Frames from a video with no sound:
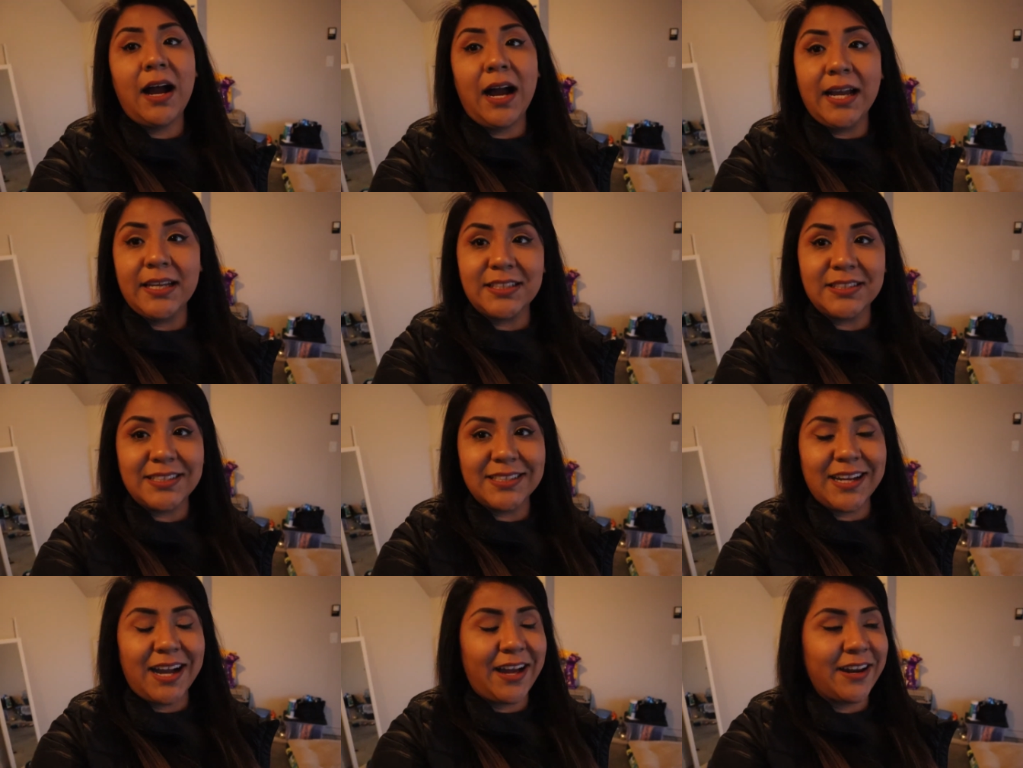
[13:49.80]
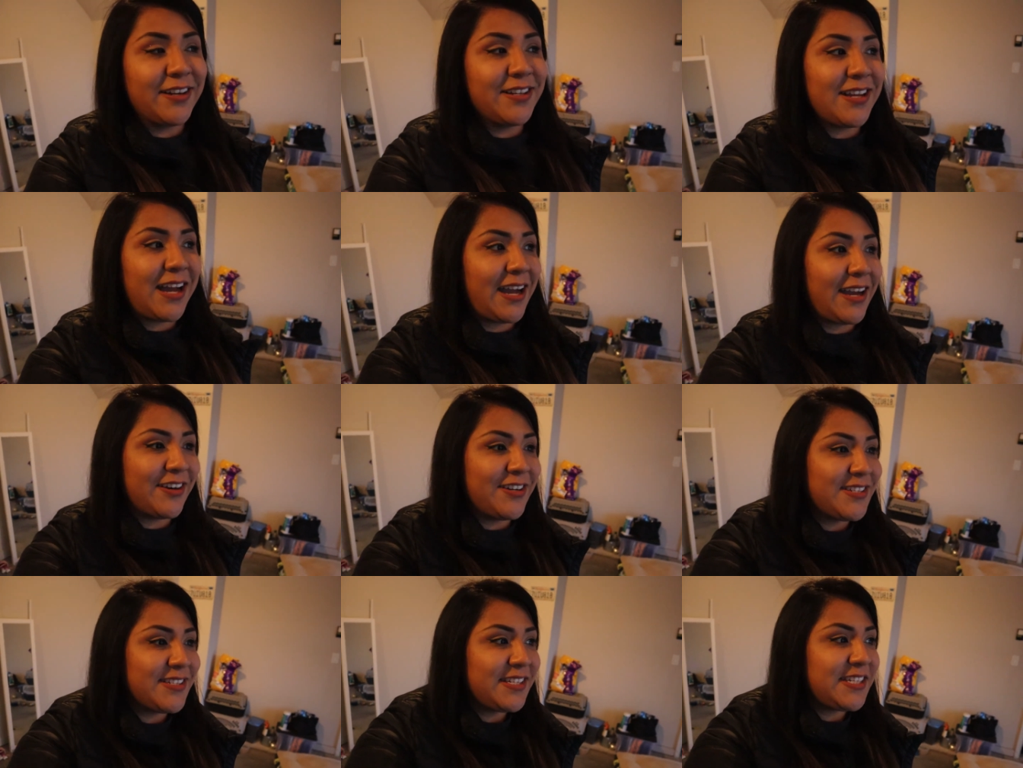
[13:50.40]
I kind of
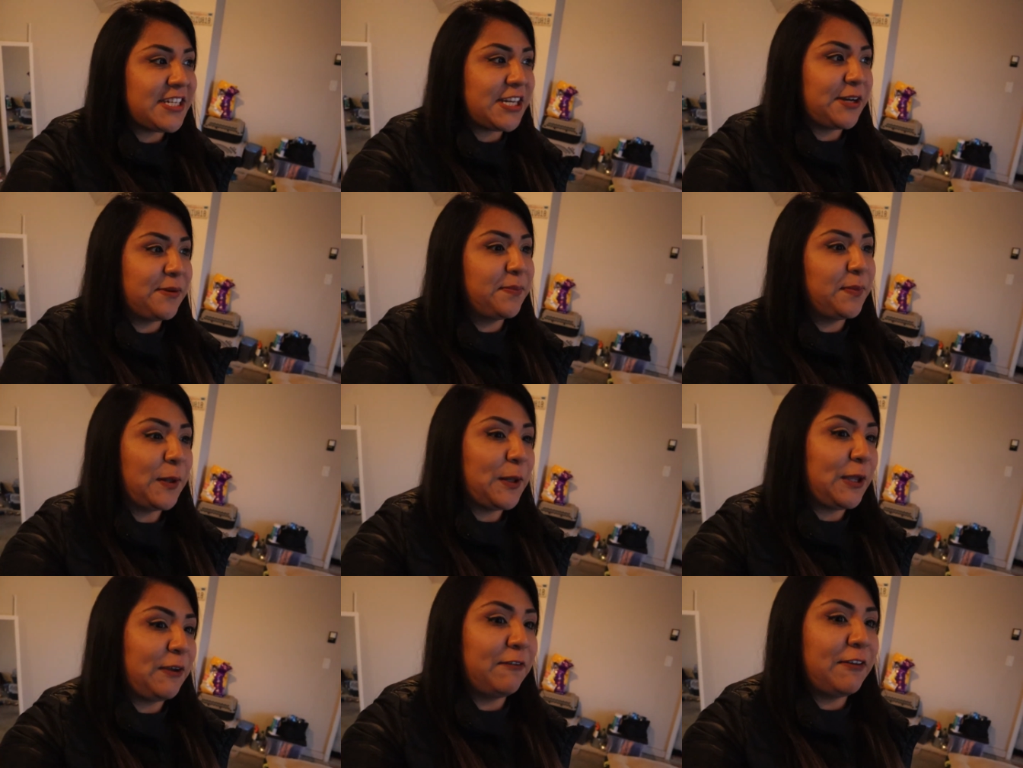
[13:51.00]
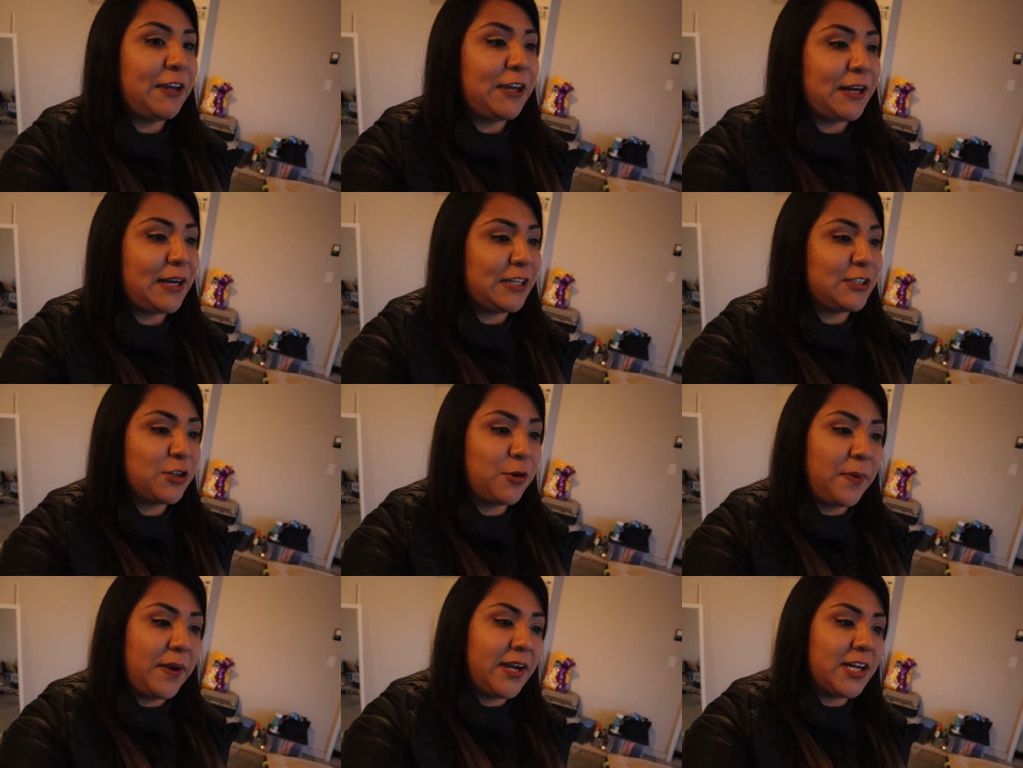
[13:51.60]
honestly didn't believe it, and I
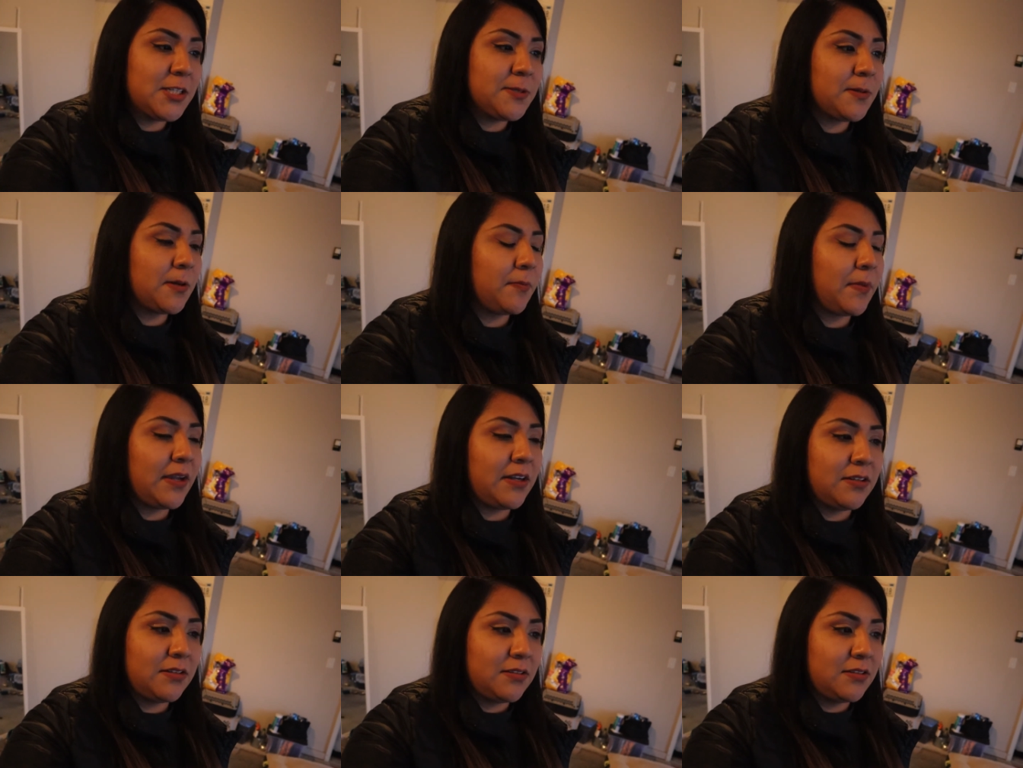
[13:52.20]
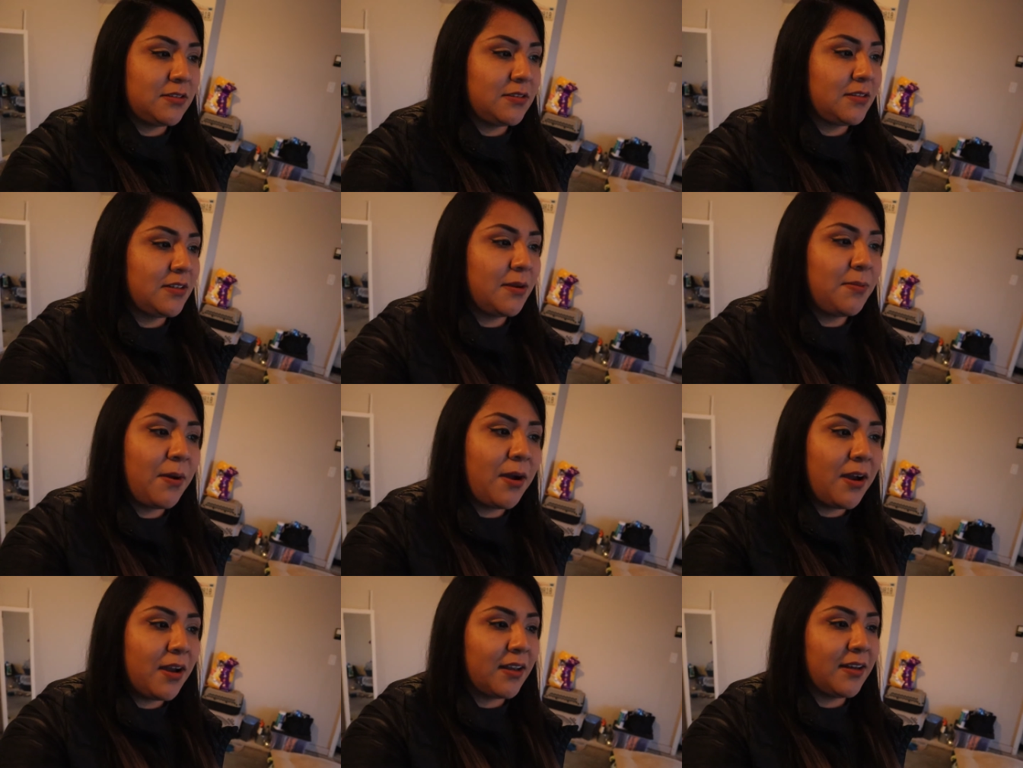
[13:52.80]
told my husband, I'm like,
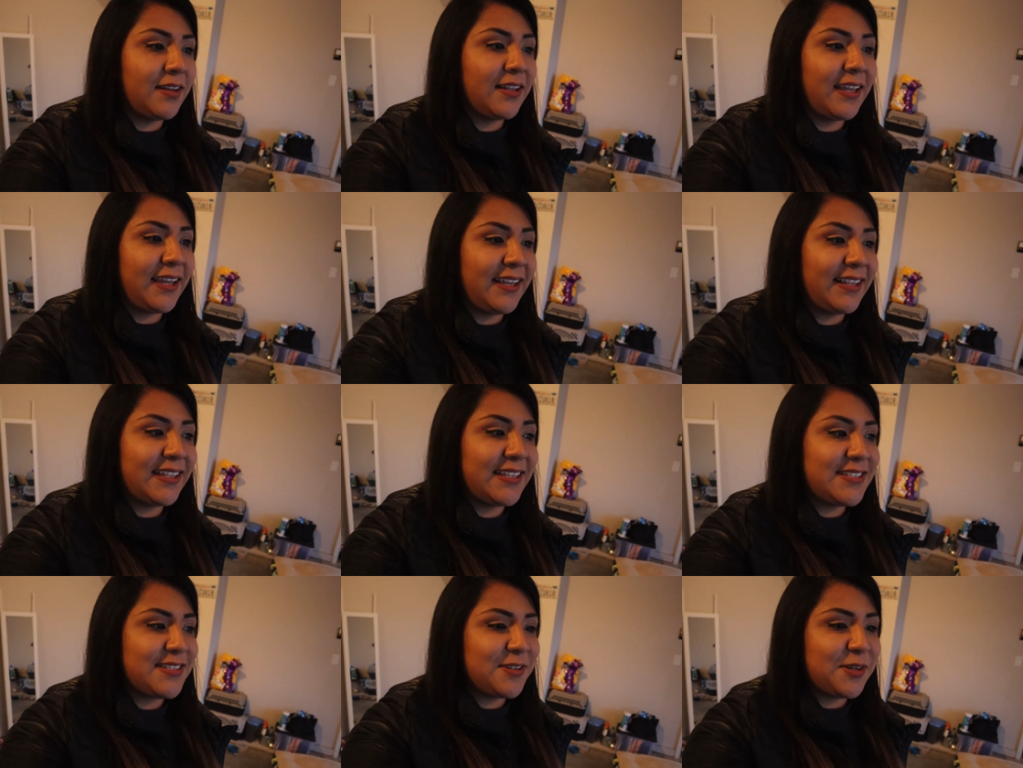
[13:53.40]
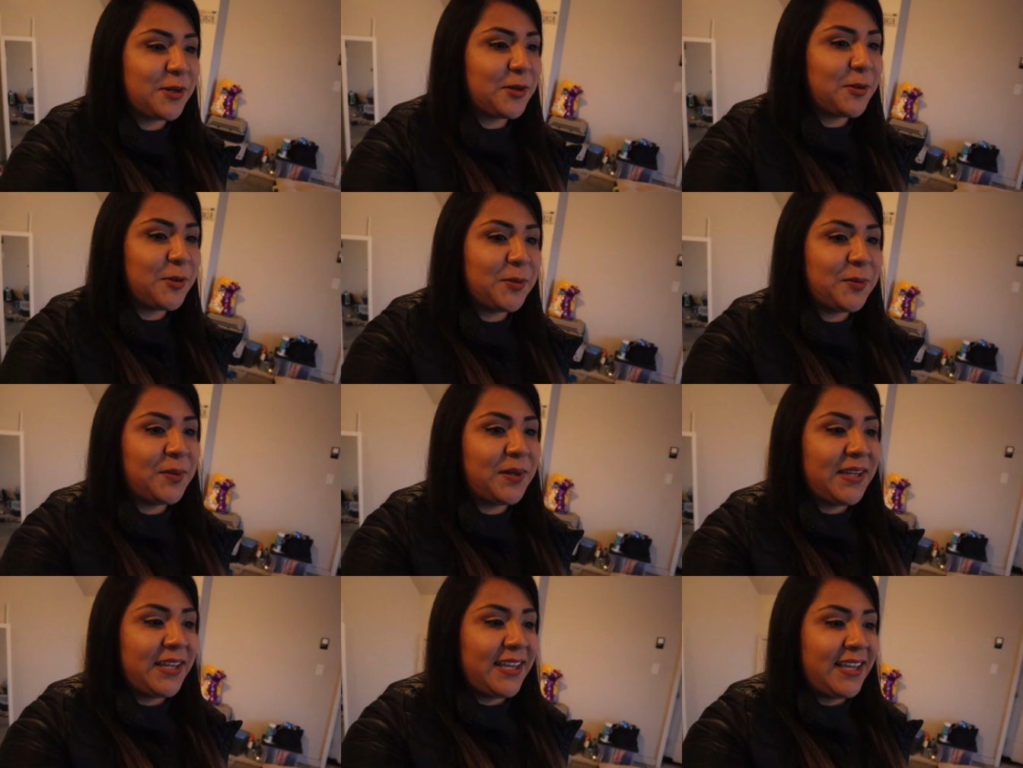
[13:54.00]
come on, like, let's
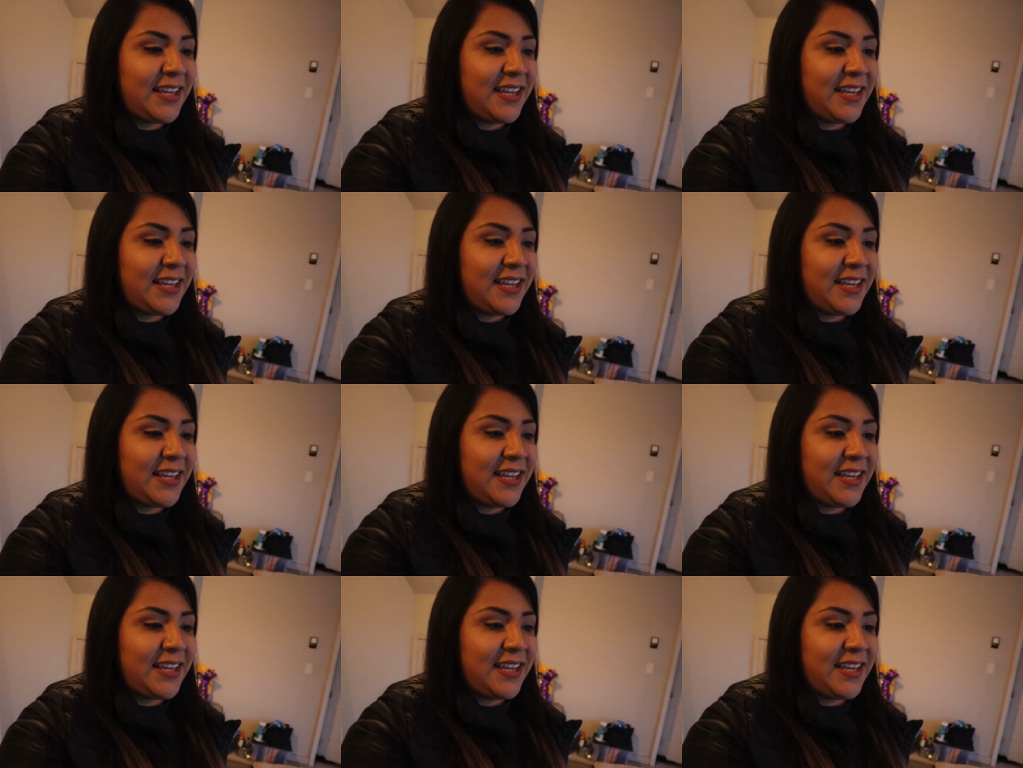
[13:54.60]
go.